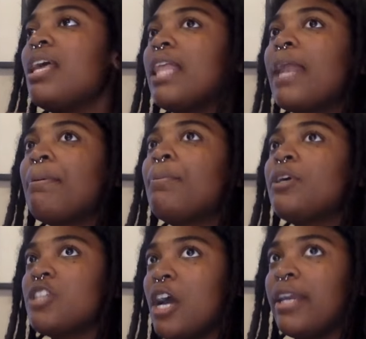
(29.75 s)
a lot of people
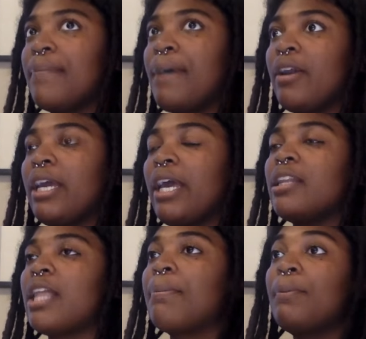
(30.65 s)
are talking about it, and
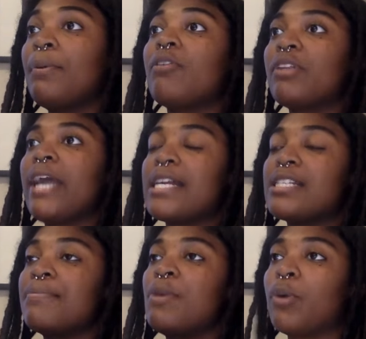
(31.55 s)
a lot of people are really
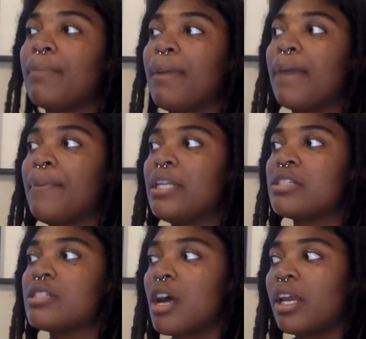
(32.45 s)
asking me what are my
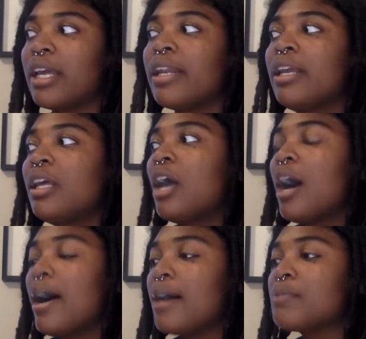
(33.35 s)
opinions on it.
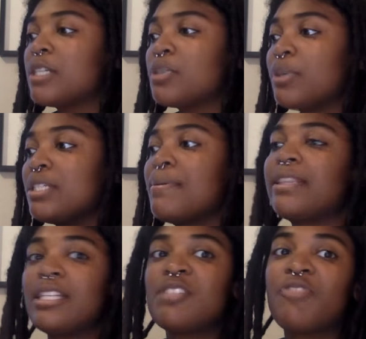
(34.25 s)
Um, so I just wanted to
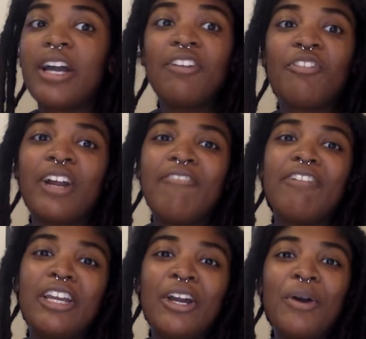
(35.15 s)
make this fucking rant
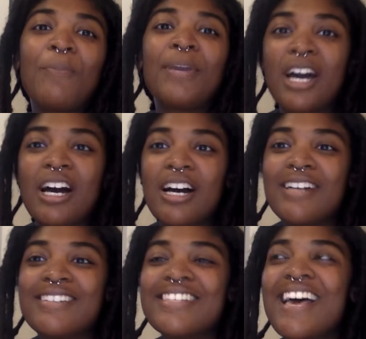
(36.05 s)
video
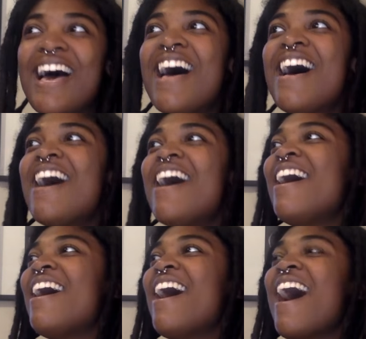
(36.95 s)
because
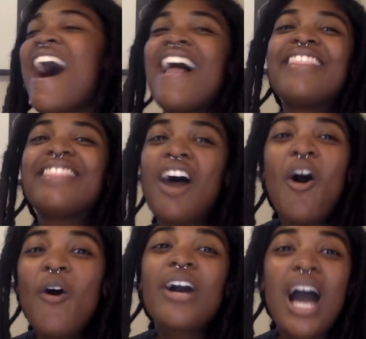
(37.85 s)
the
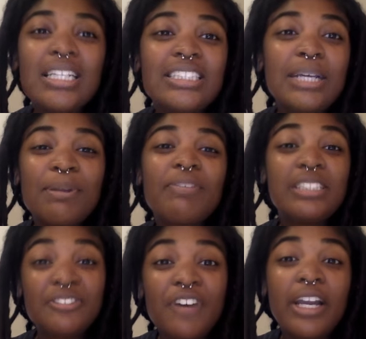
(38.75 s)
whole concept of
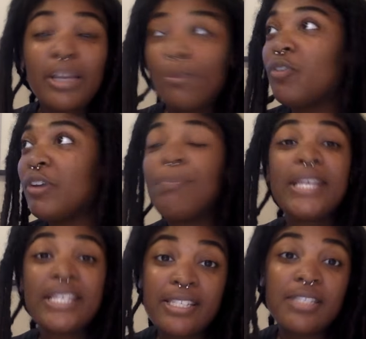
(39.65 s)
this fucking movie
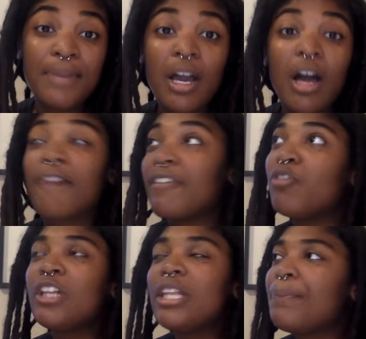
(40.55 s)
pisses me off. It
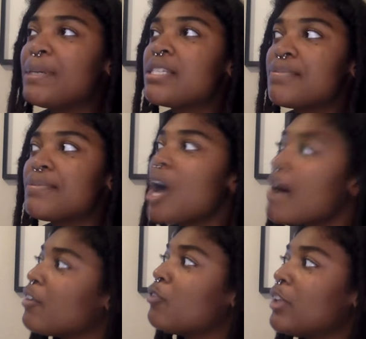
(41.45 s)
really pisses me
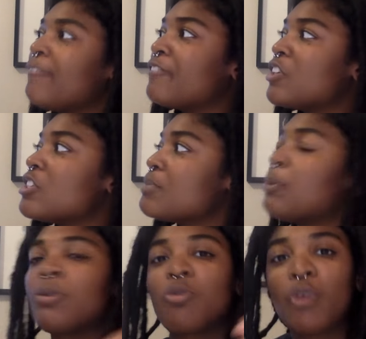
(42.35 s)
off. It really fills me
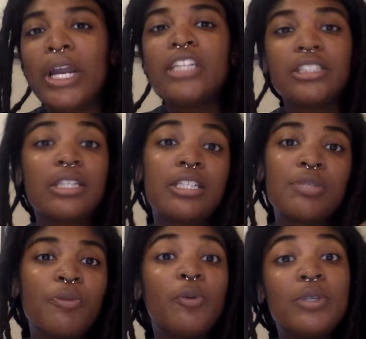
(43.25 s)
with rage that this
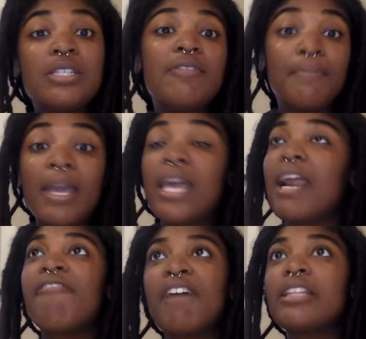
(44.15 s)
movie was even made.
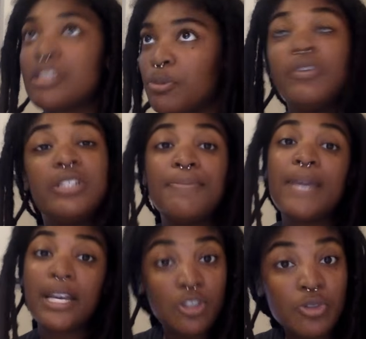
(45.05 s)
I find this movie to
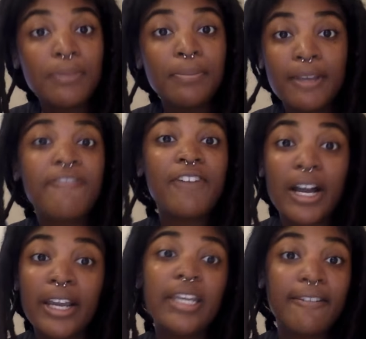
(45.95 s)
be extremely
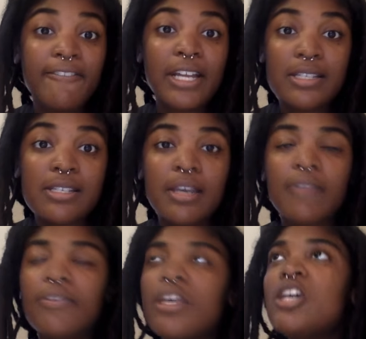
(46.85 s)
fucking
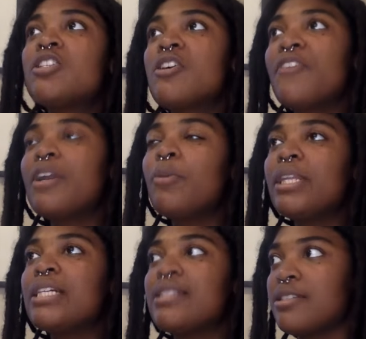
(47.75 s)
offensive. So, for anyone
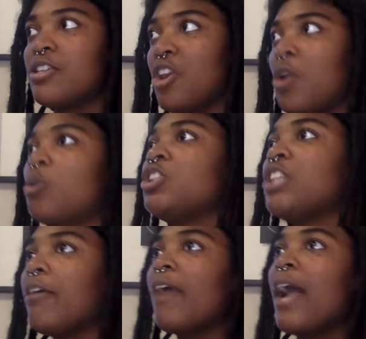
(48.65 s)
that doesn't know,
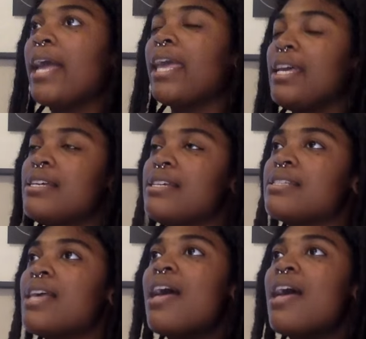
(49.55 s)
Chi-Raq is